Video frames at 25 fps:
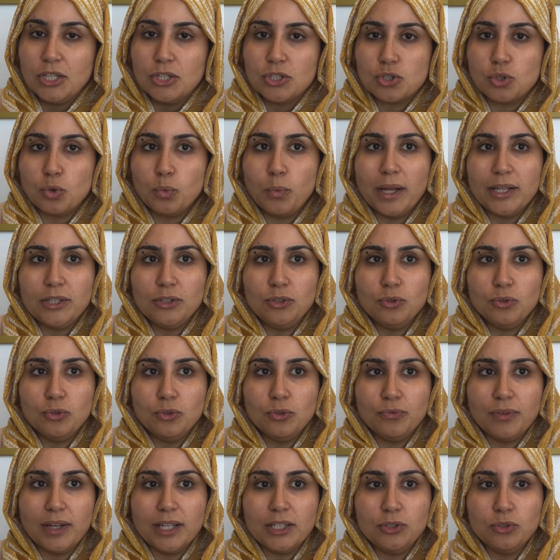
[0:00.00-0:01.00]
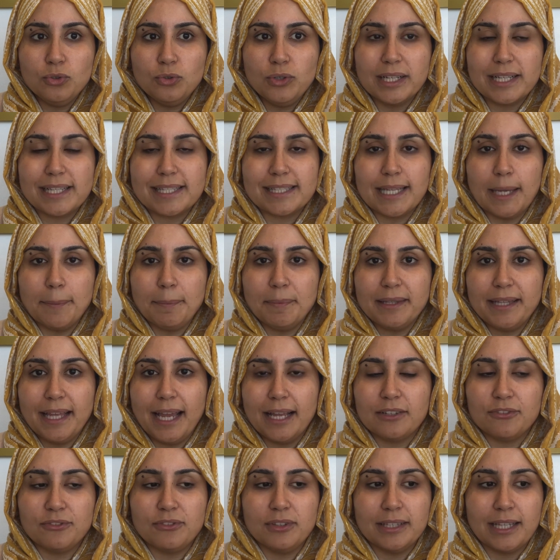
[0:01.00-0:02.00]
So when you accept
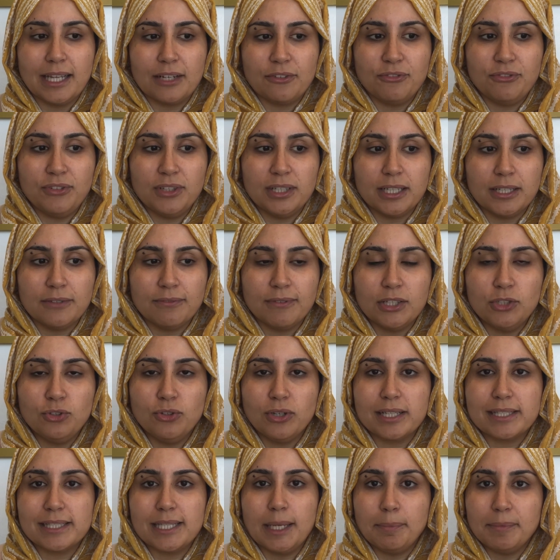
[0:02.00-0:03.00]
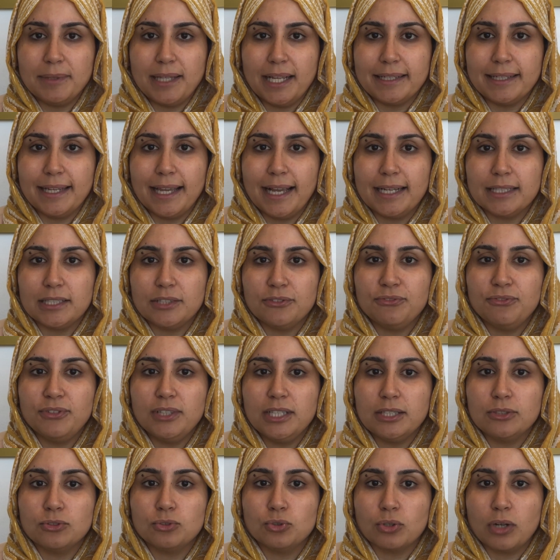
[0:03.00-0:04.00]
that feeling, when you accept that negative
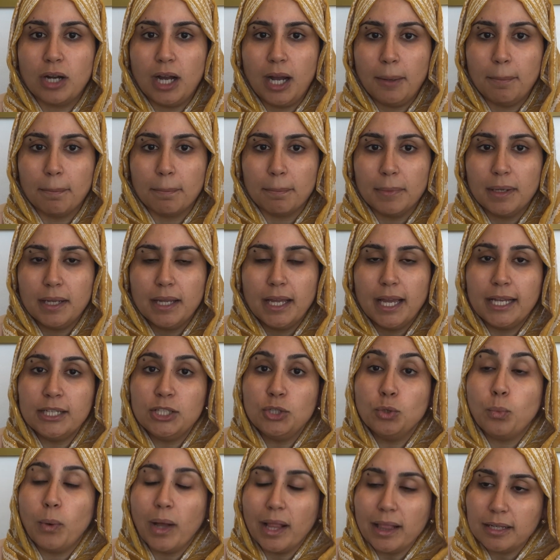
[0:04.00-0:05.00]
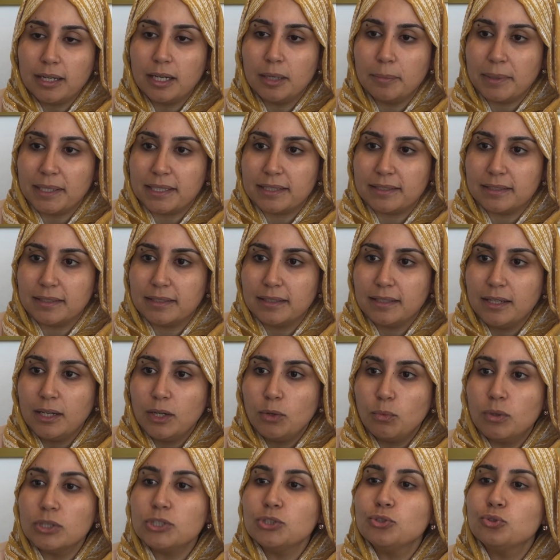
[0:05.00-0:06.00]
feeling to come and you welcome it,
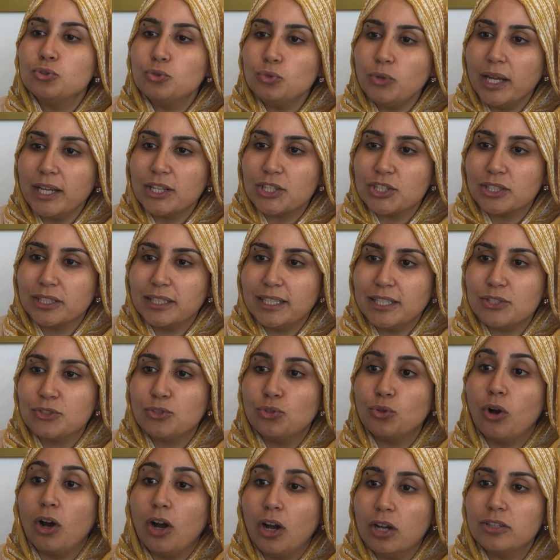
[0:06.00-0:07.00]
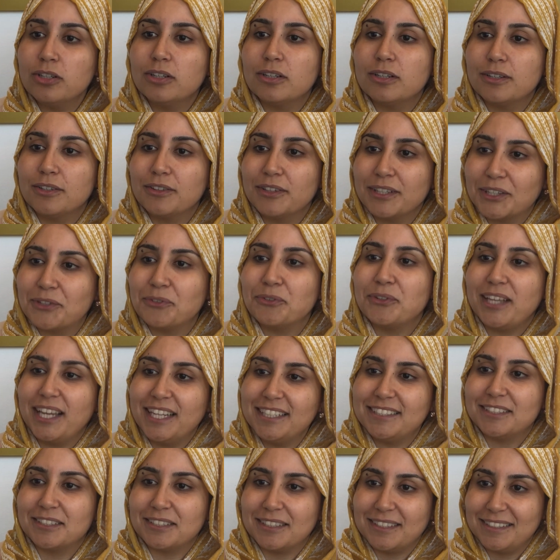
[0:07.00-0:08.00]
what you do actually is you honor the
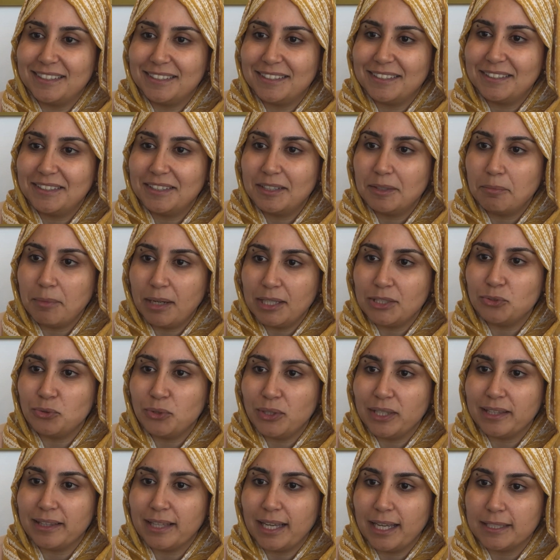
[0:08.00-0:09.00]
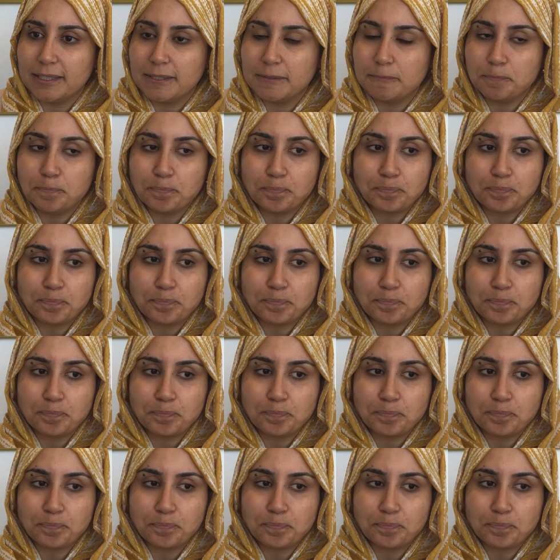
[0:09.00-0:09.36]
Creator by doing that.